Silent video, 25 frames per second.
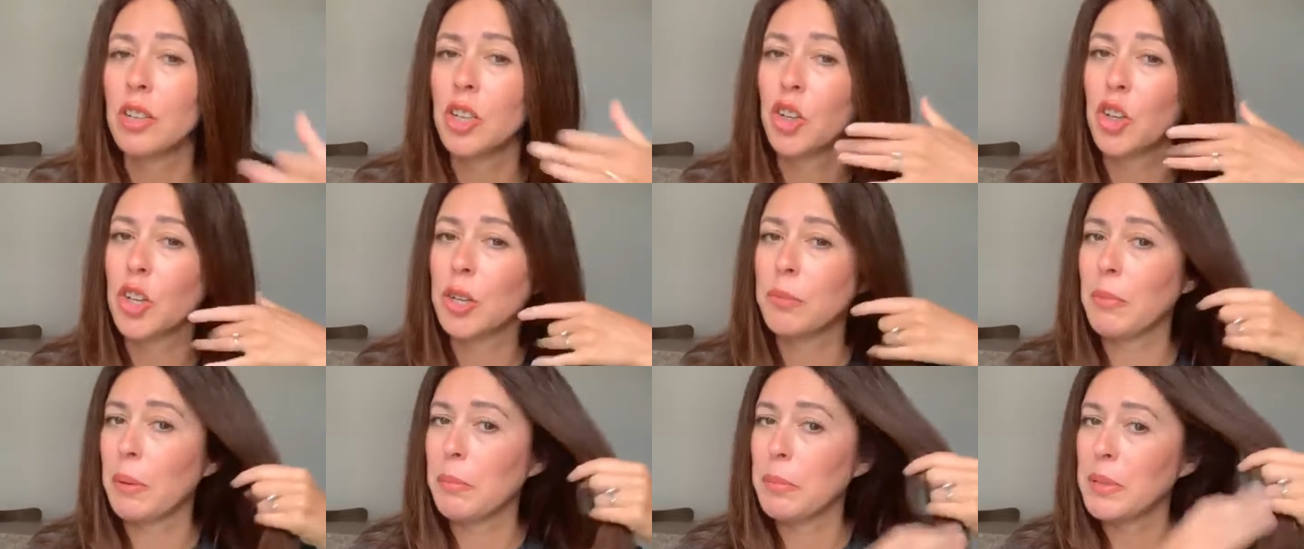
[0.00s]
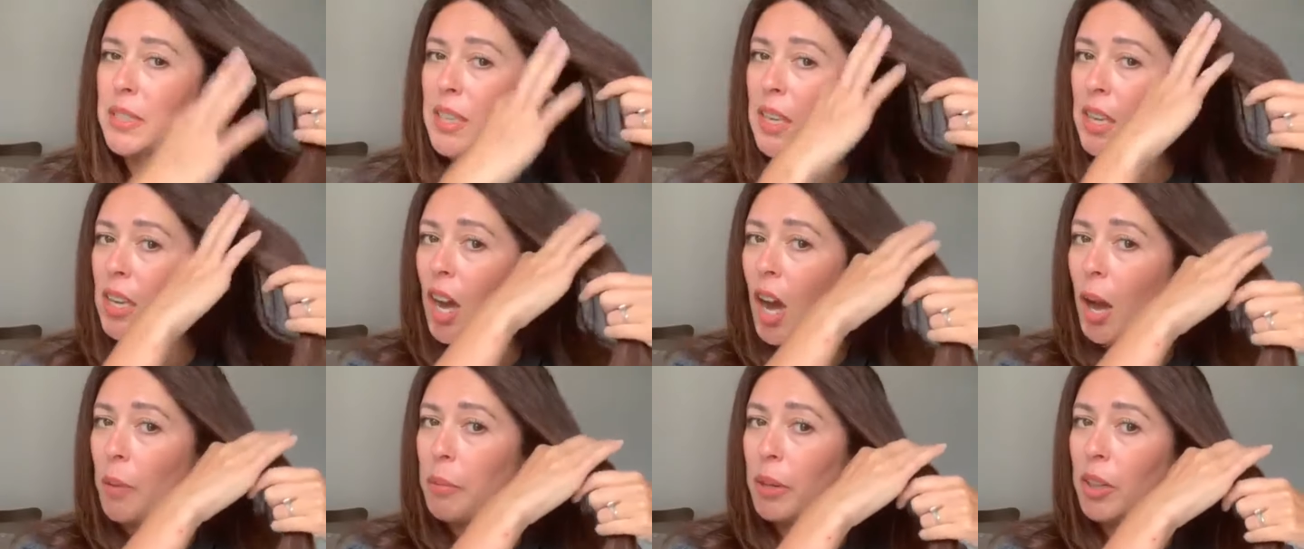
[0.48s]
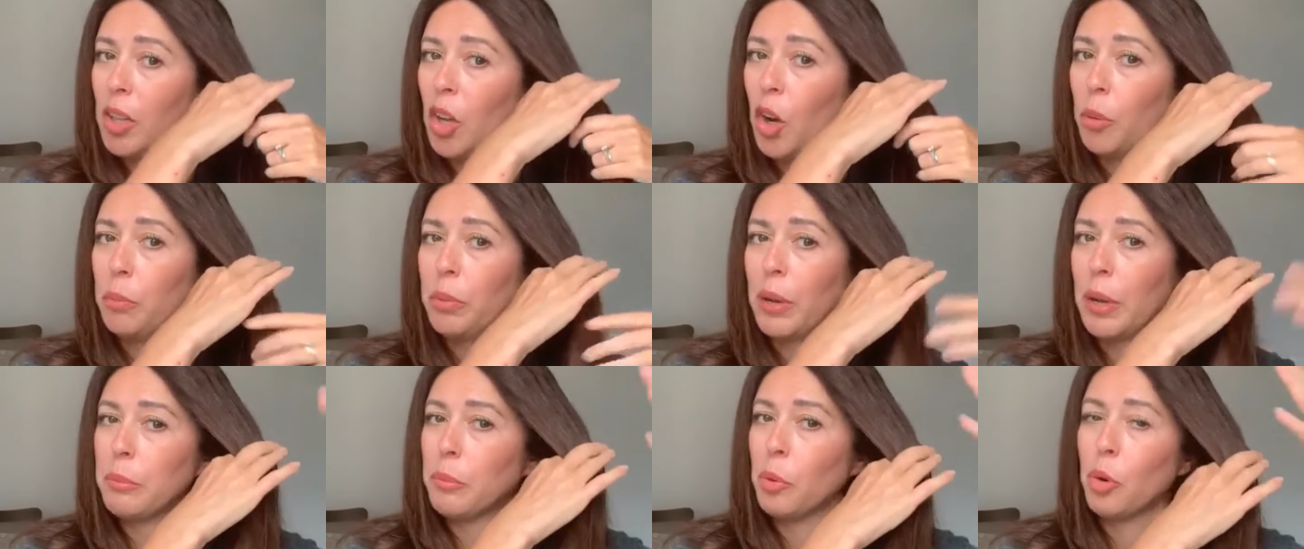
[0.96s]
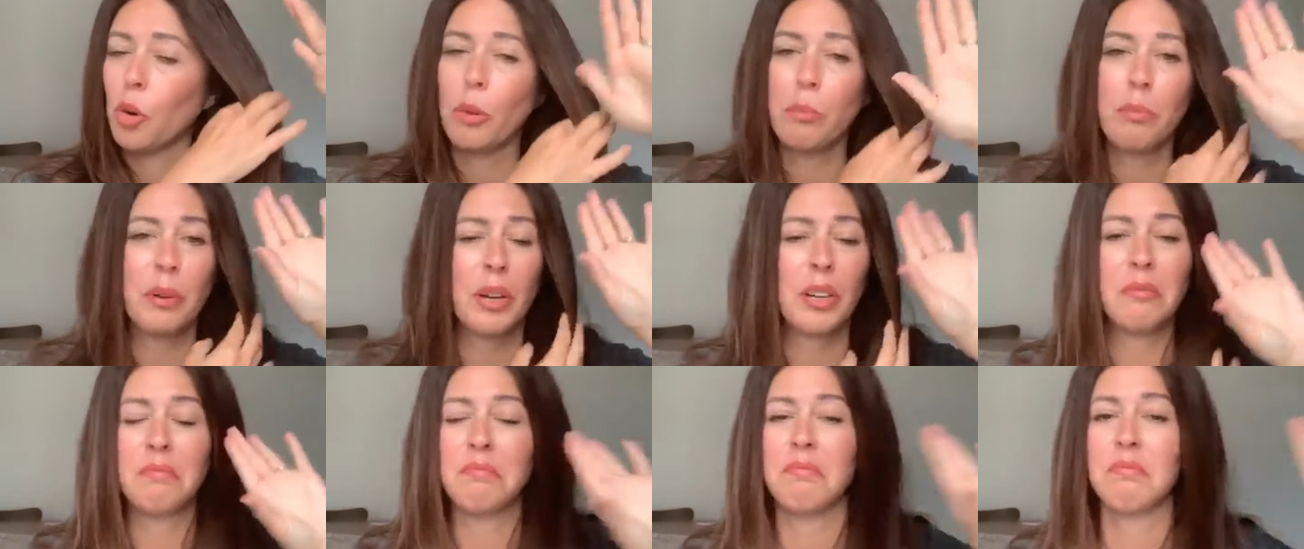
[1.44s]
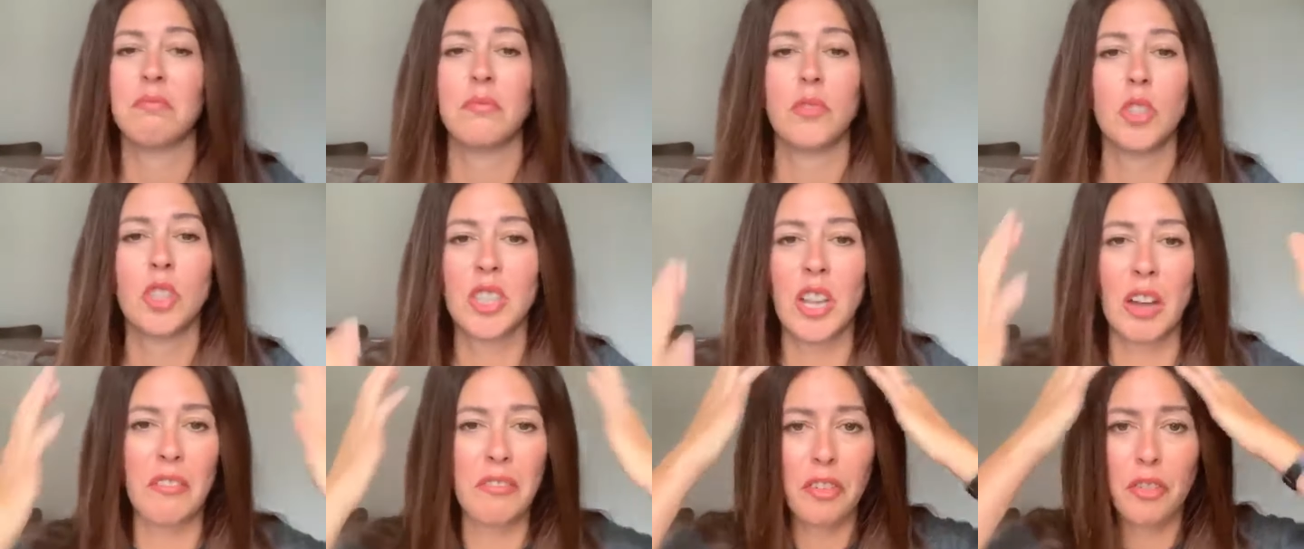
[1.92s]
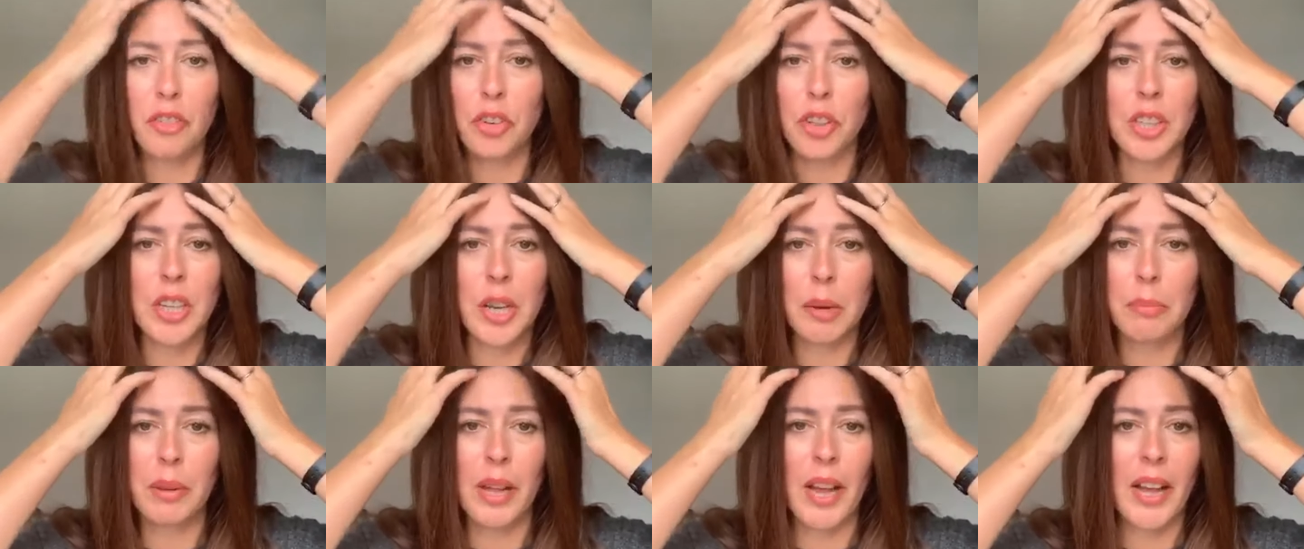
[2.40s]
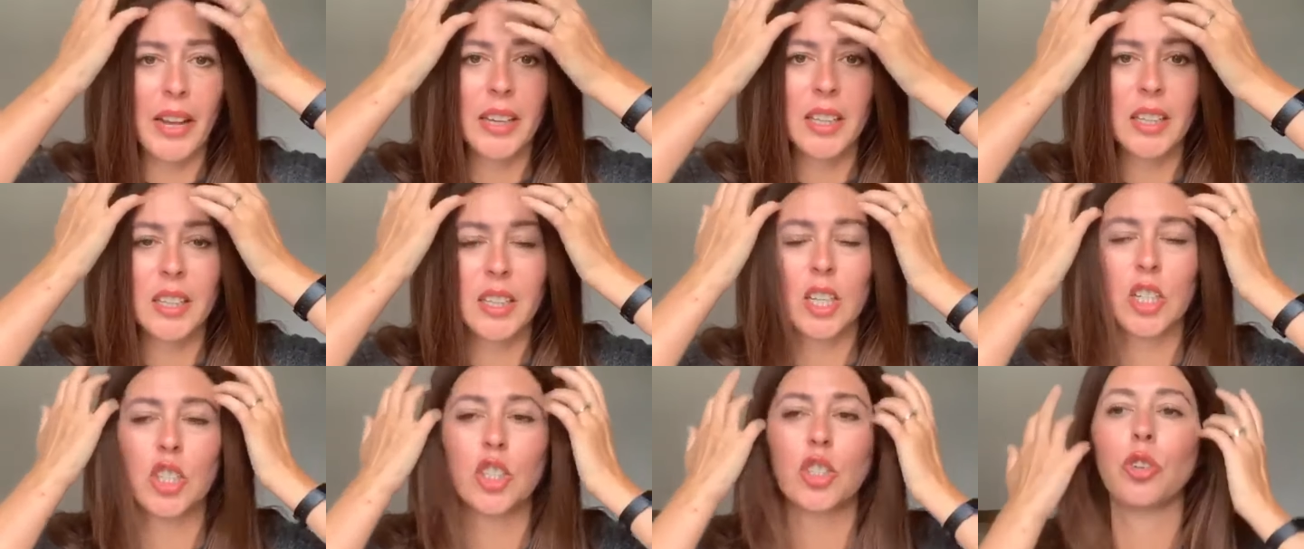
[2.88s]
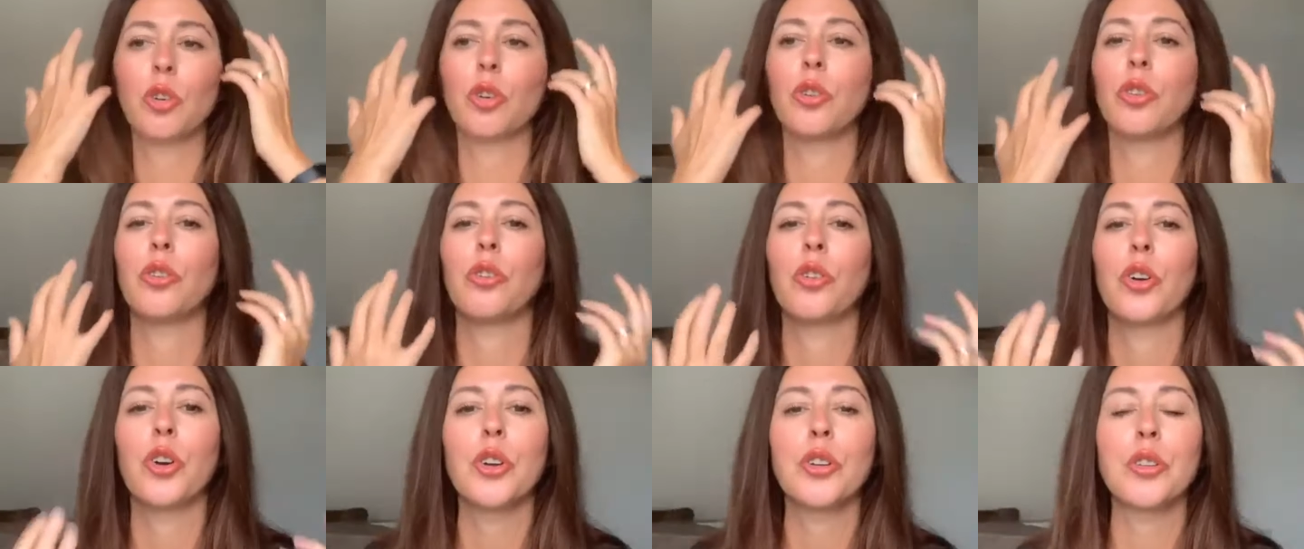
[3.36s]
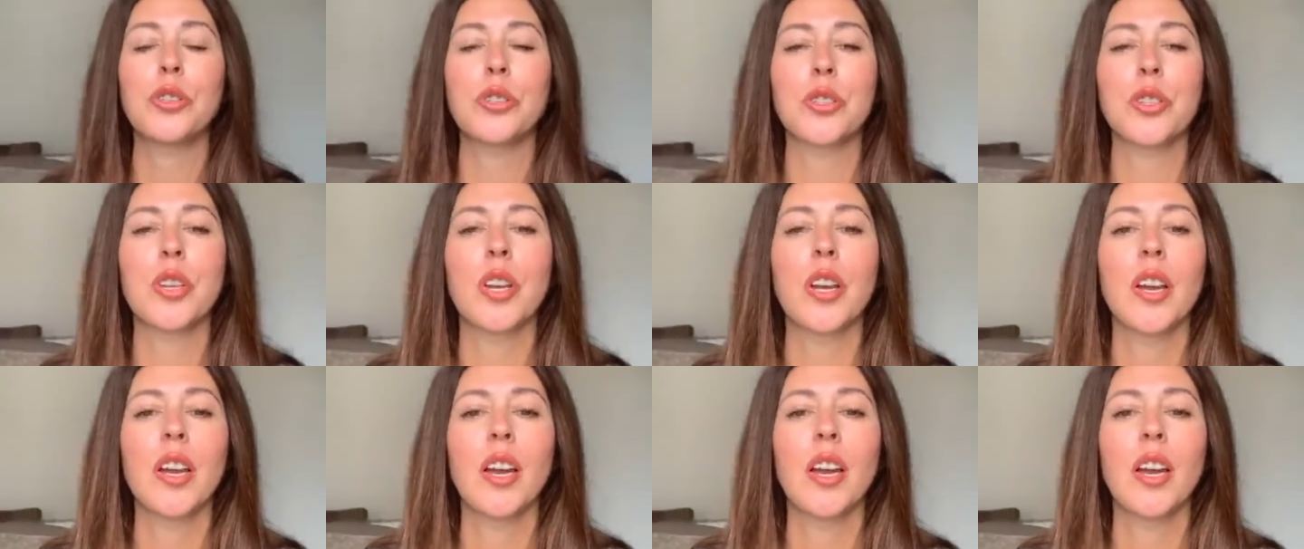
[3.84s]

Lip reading: You can maybe take it up a little bit more but never really apply conditioner on the roots.